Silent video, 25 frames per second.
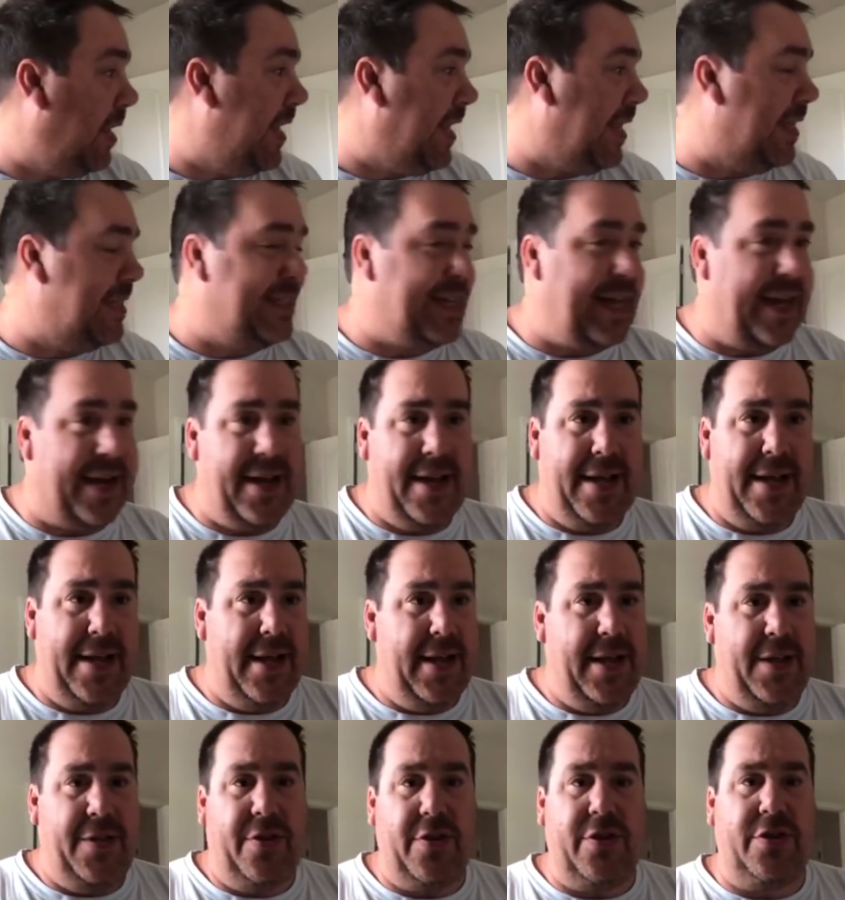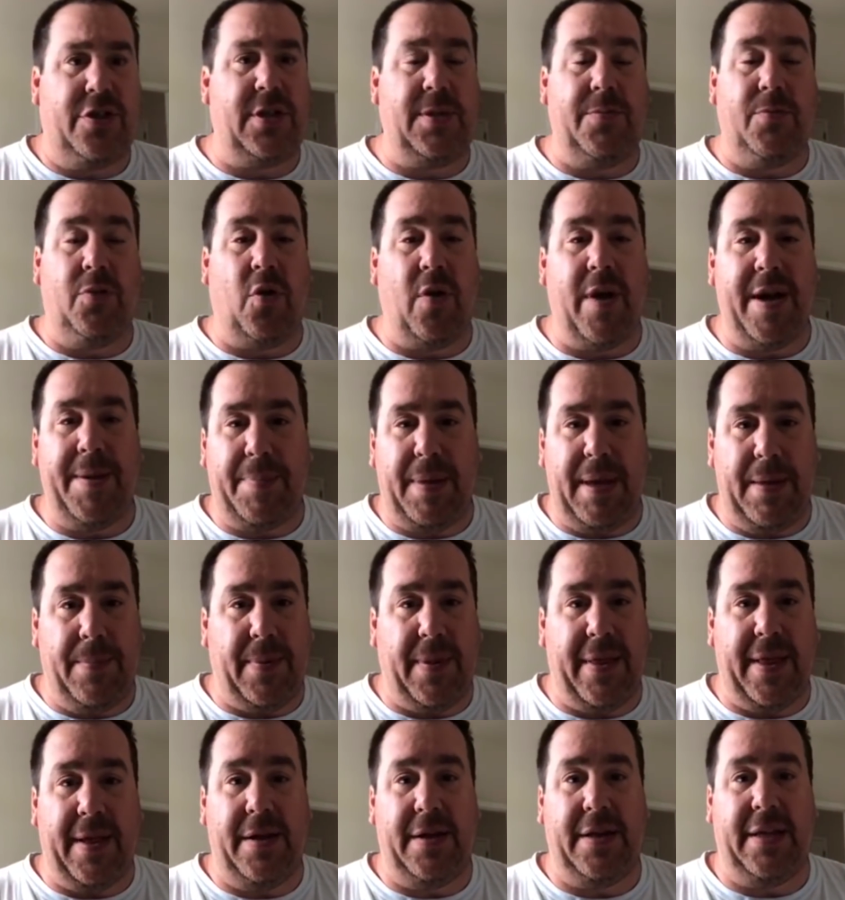Like I said, there's some great
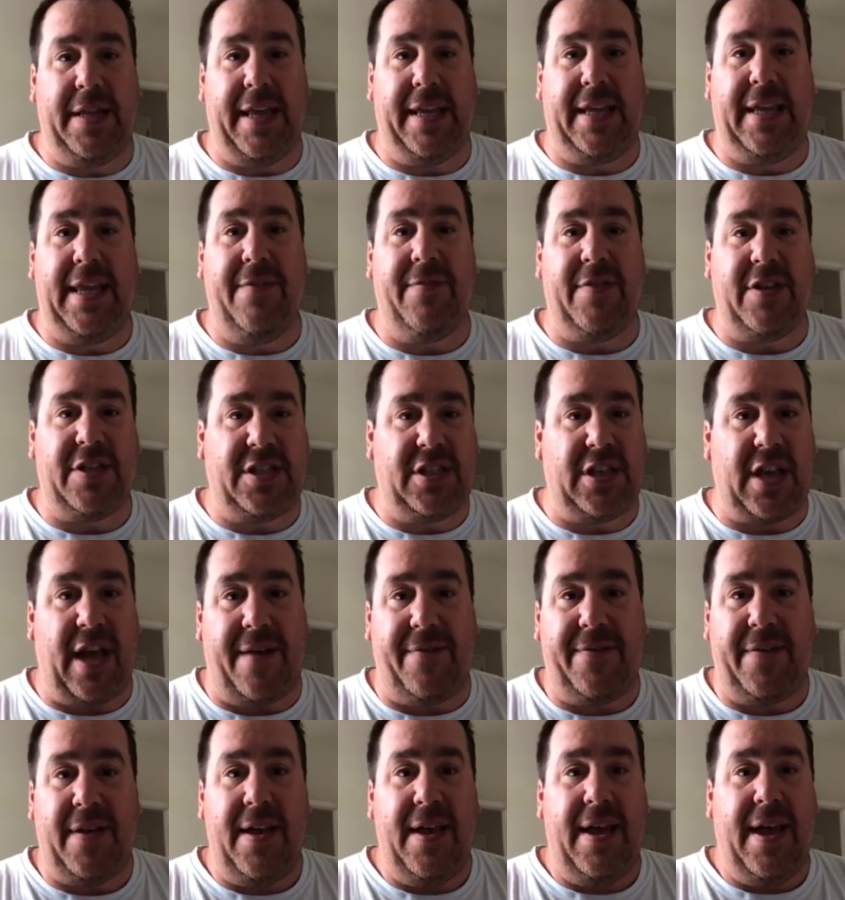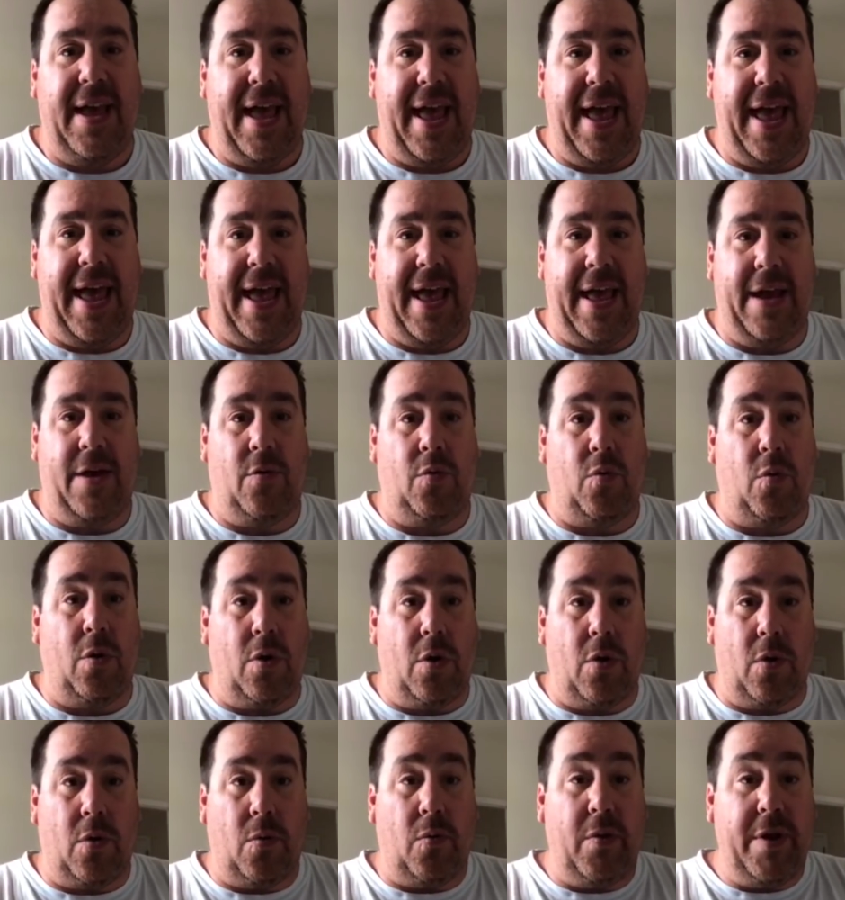people that, that give us stuff and
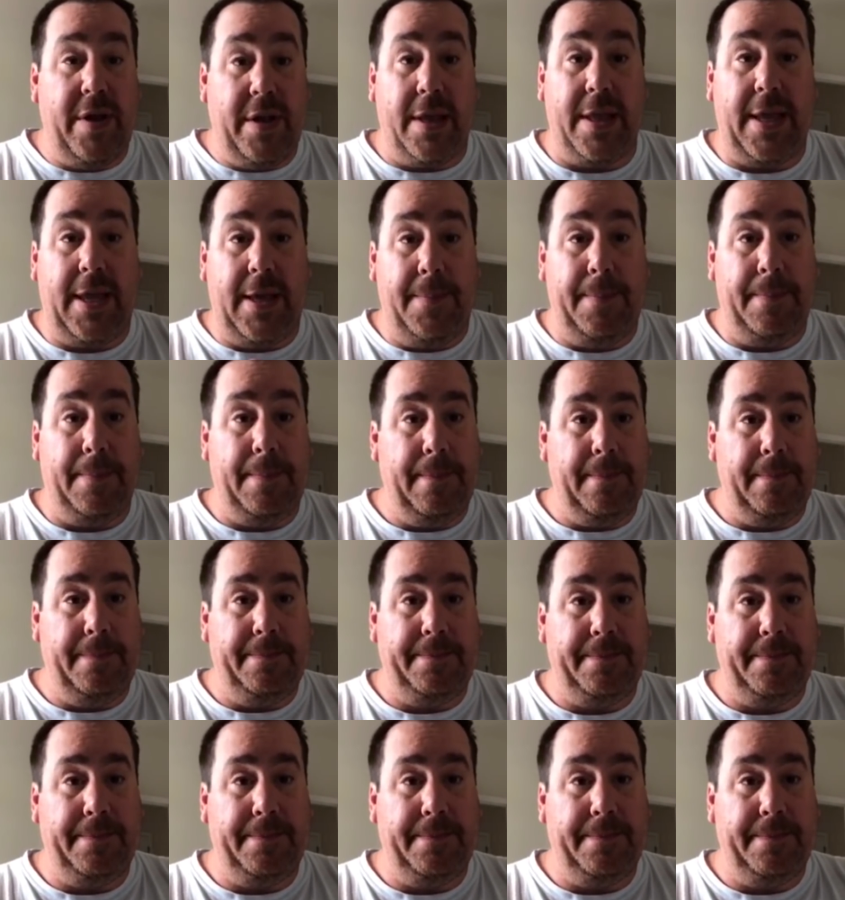we're really